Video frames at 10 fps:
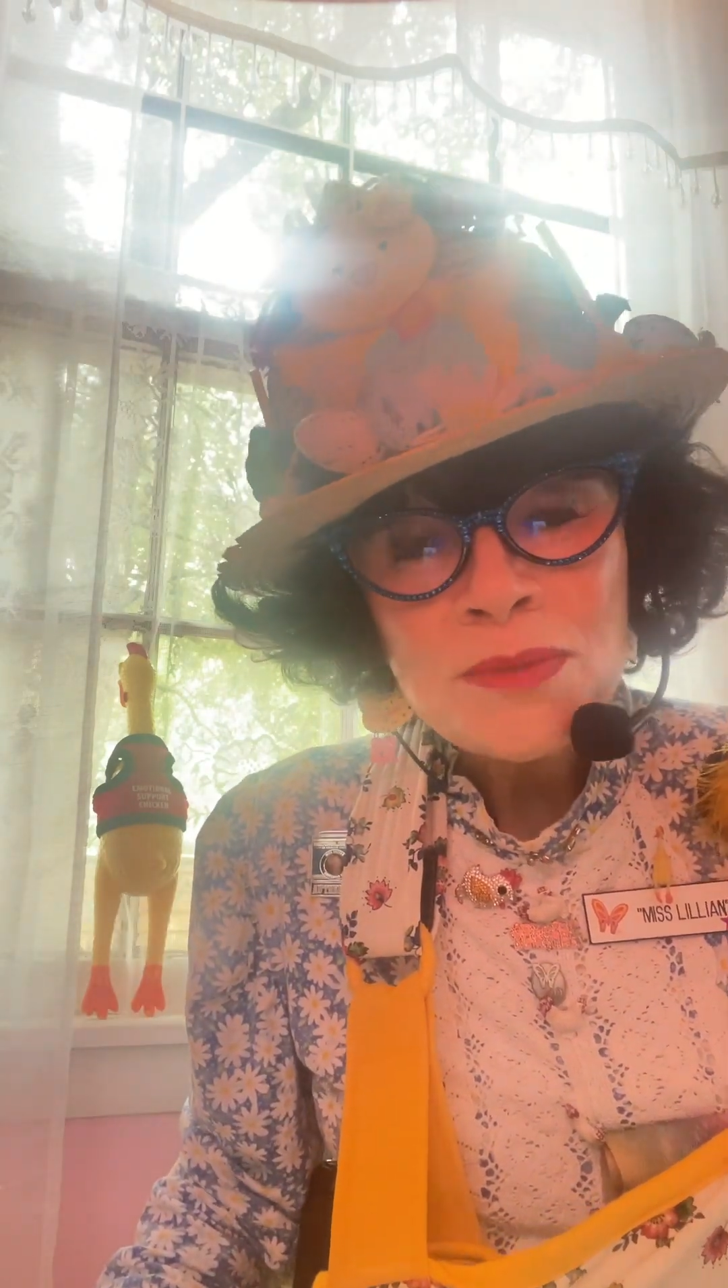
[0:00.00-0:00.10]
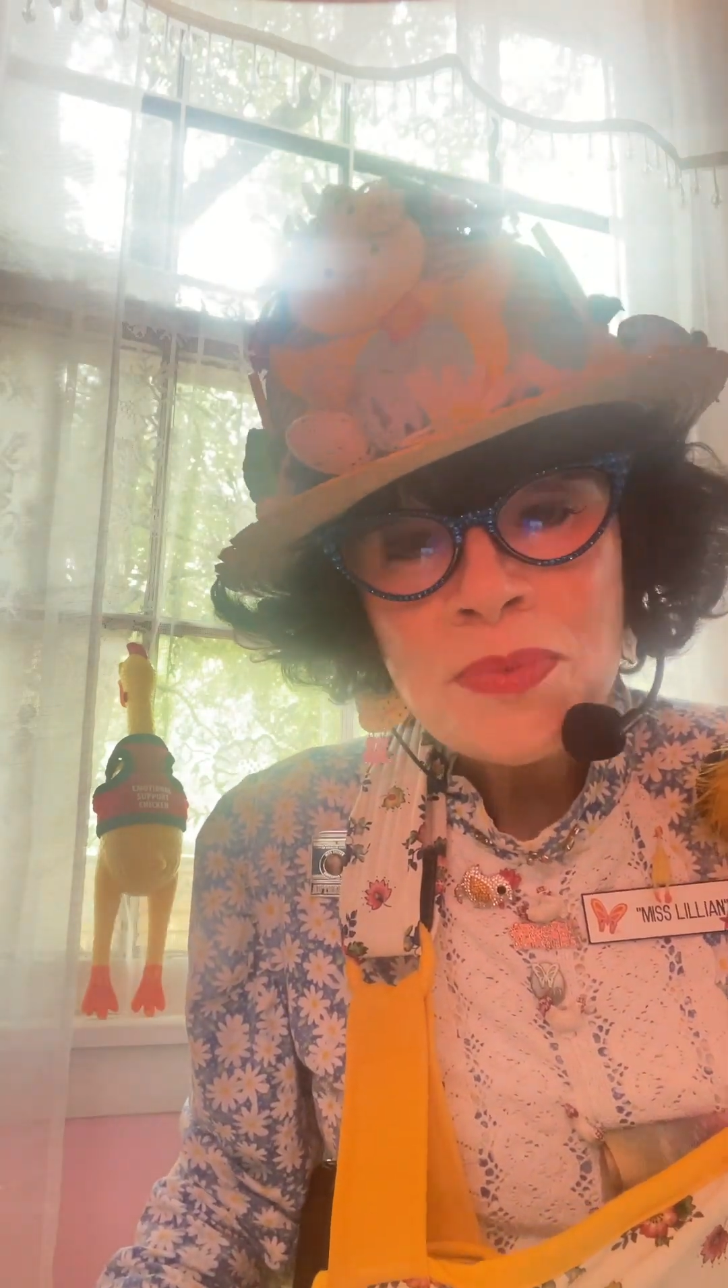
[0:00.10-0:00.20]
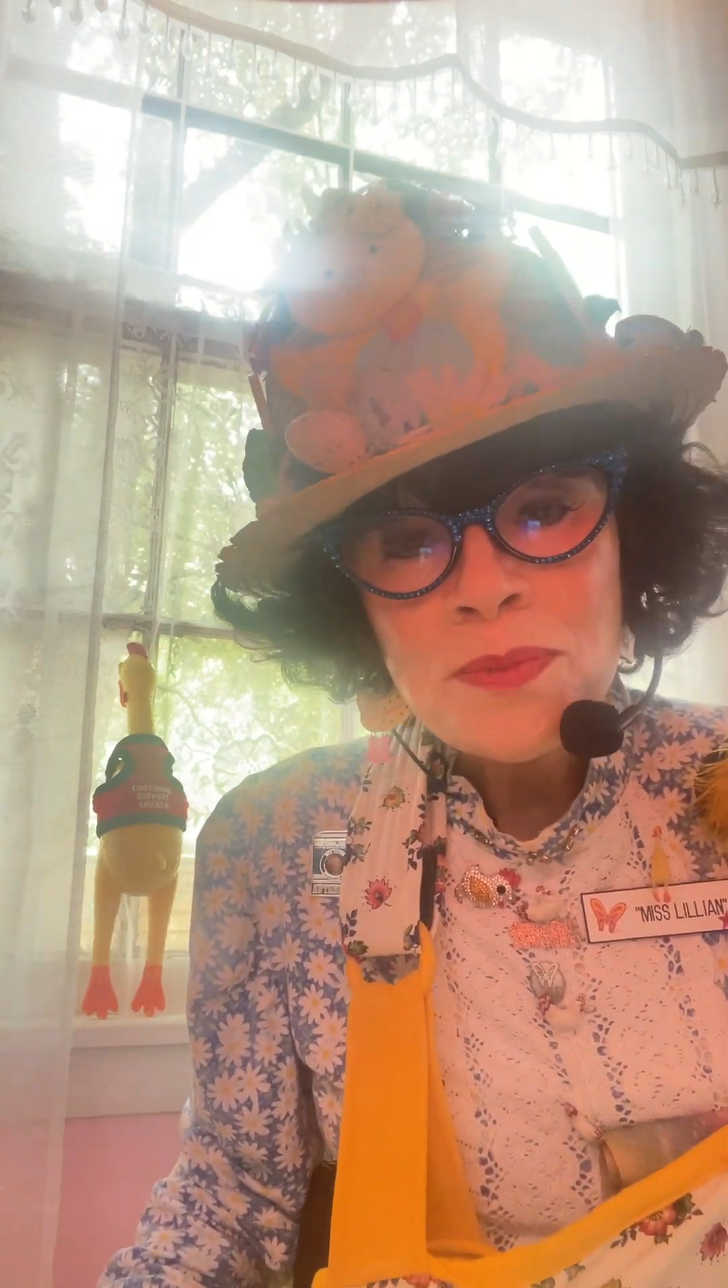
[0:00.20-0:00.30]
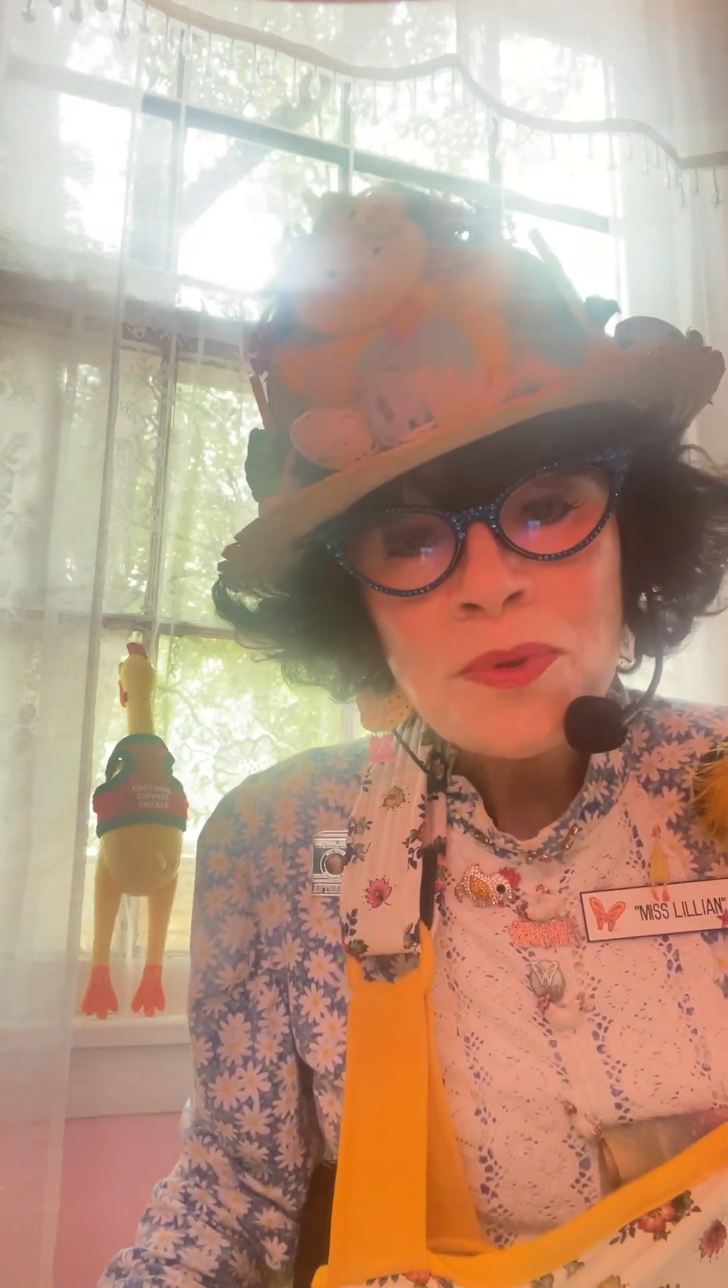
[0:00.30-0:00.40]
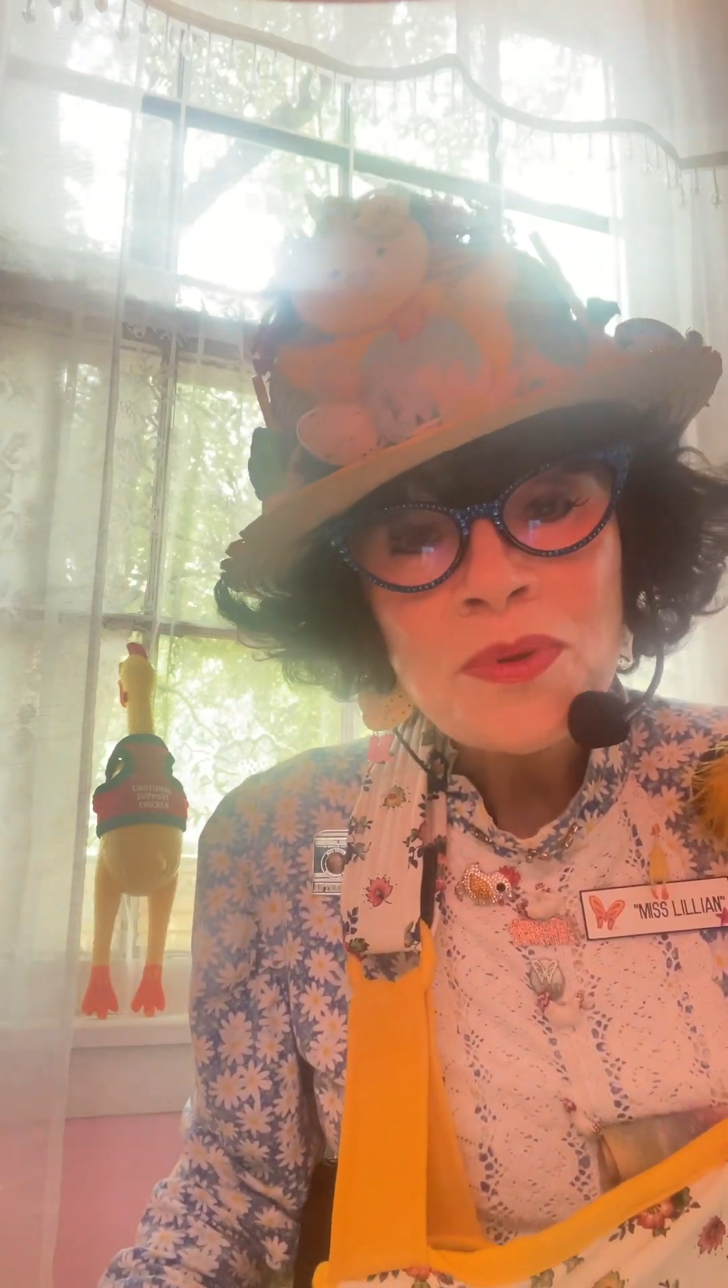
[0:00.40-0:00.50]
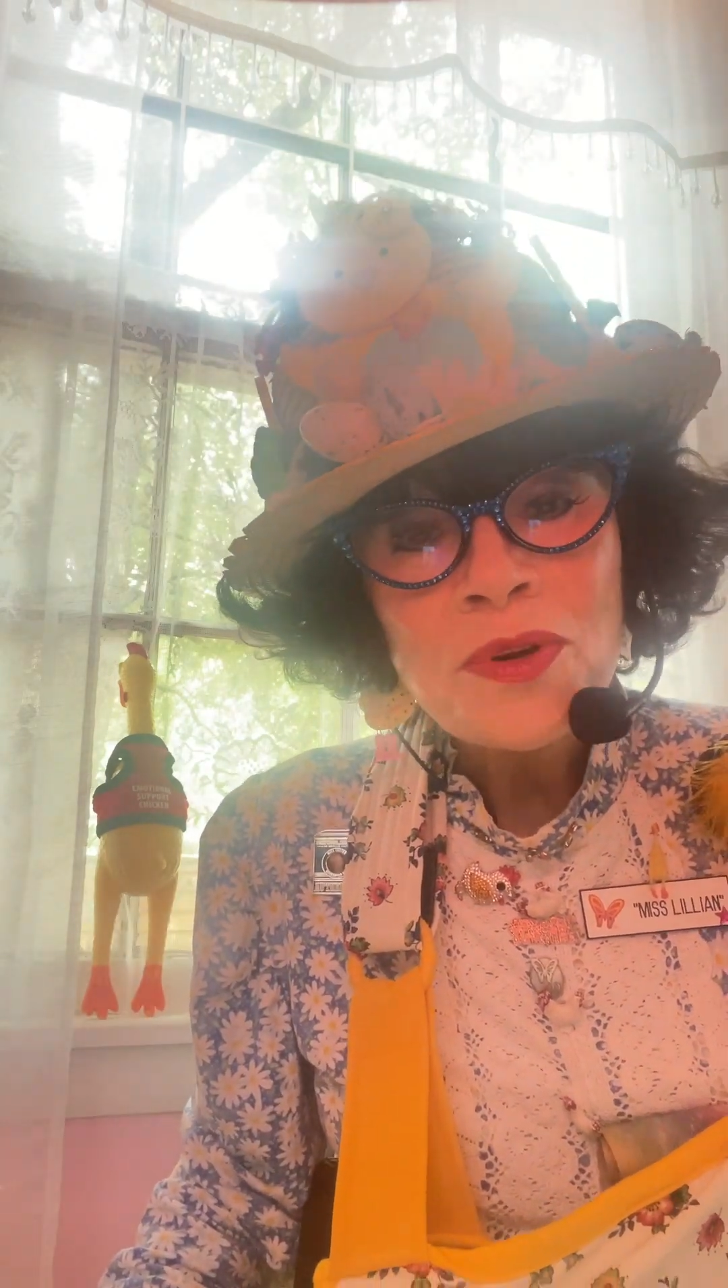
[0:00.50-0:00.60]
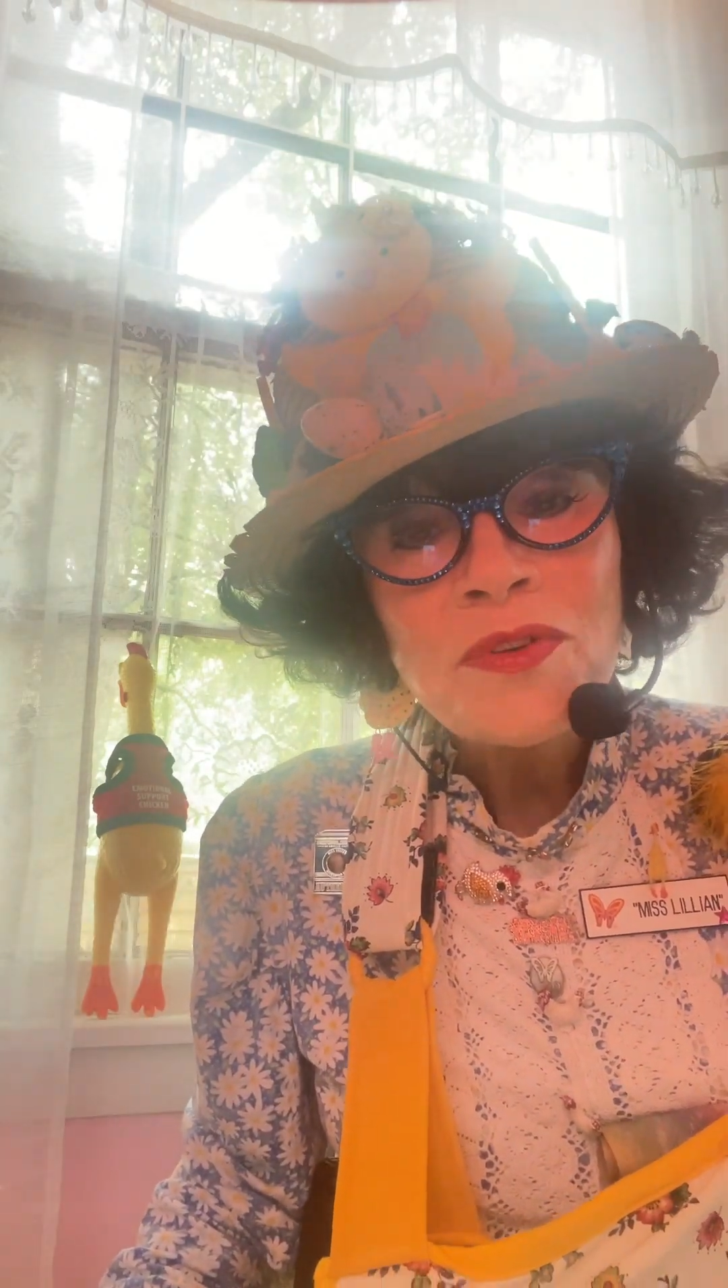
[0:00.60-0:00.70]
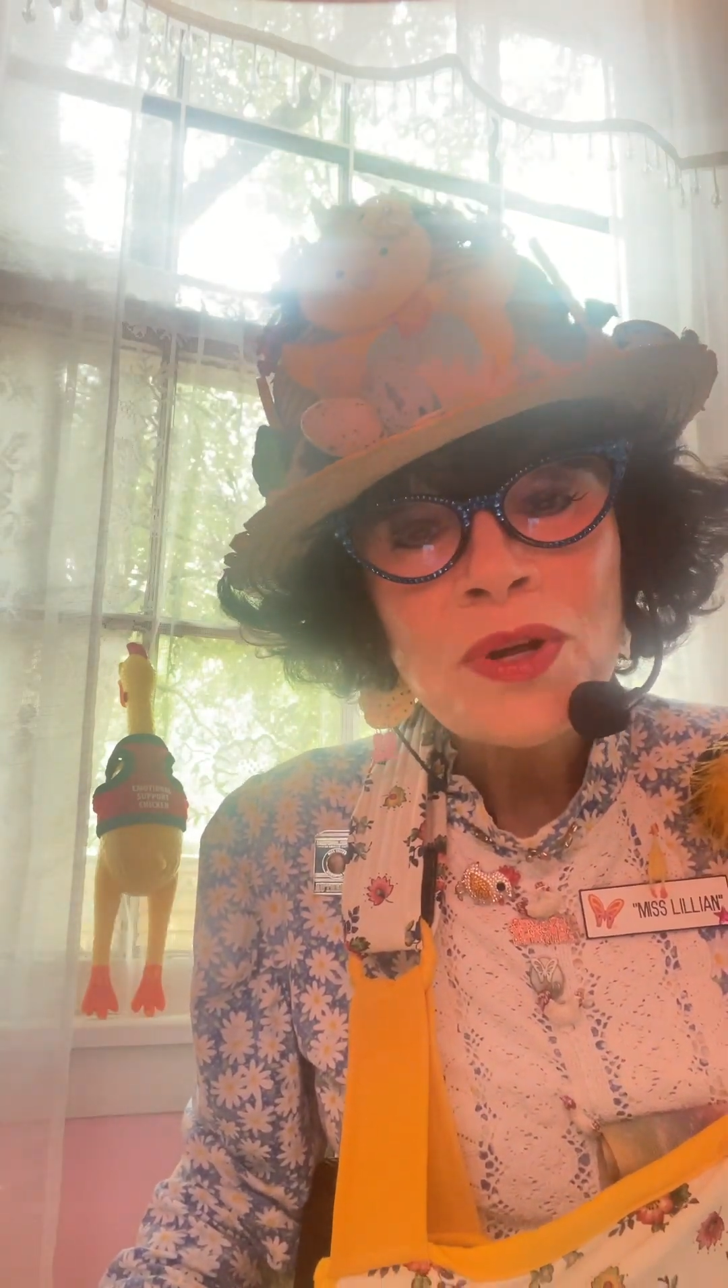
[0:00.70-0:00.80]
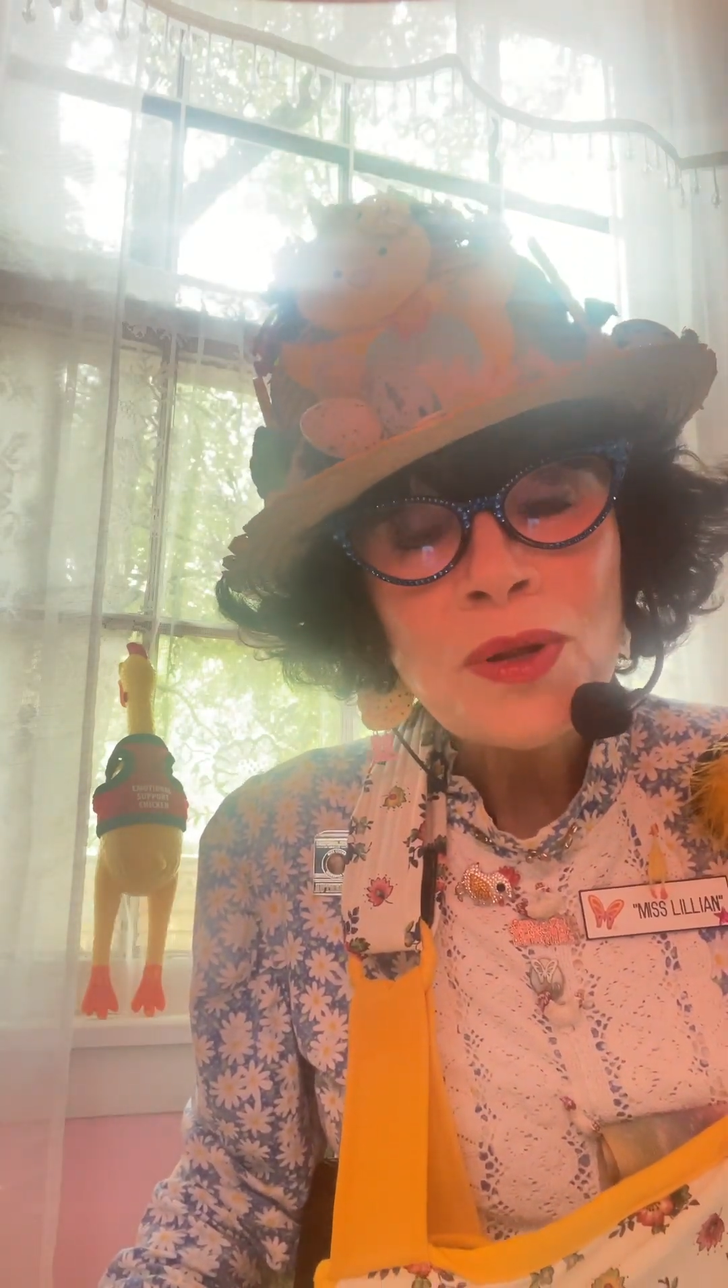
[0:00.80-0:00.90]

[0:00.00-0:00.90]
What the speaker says: people that are very